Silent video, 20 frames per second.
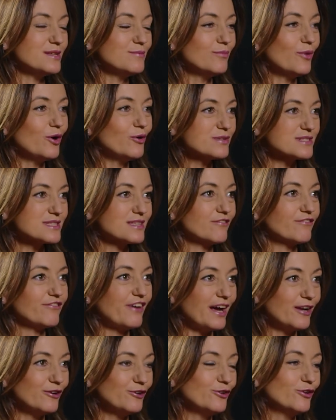most the
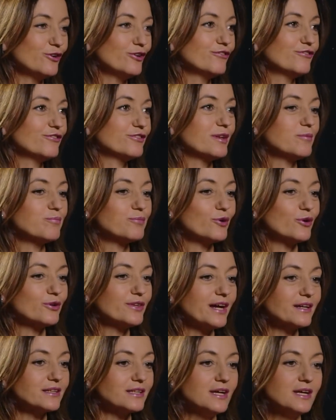value of the
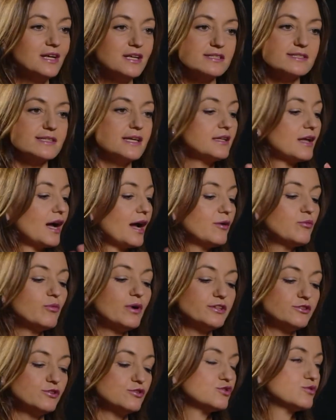product, said, I
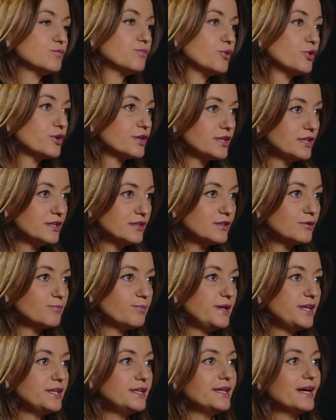want to support
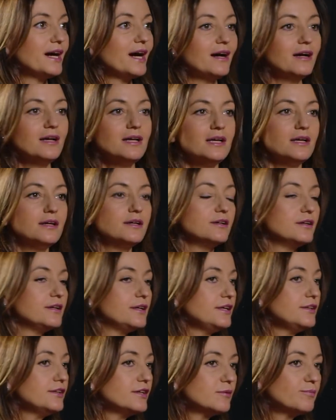Kinderpedia,
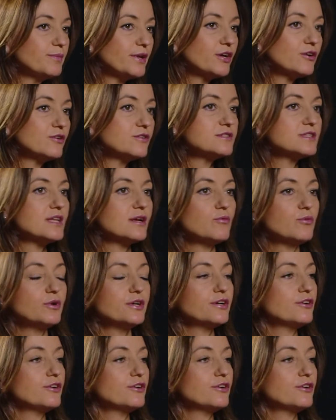either because they were